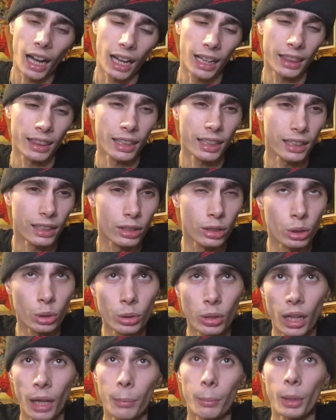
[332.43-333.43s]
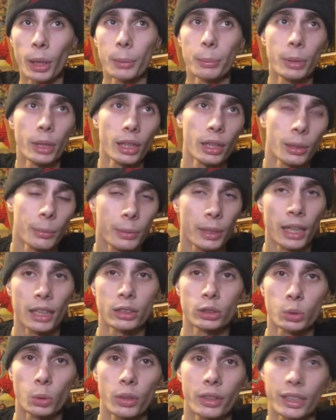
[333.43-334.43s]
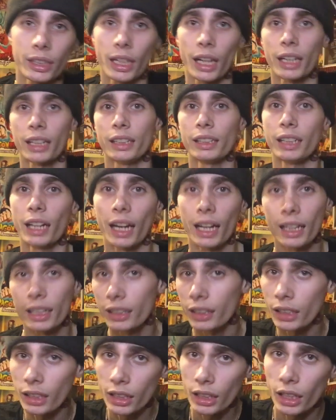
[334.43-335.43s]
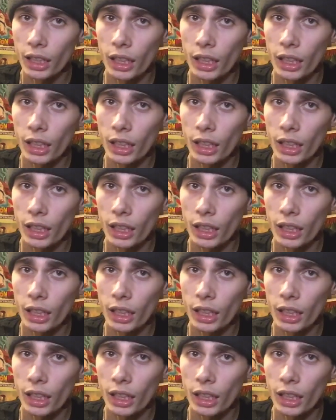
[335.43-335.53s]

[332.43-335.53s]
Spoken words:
I think I might pick up that 2099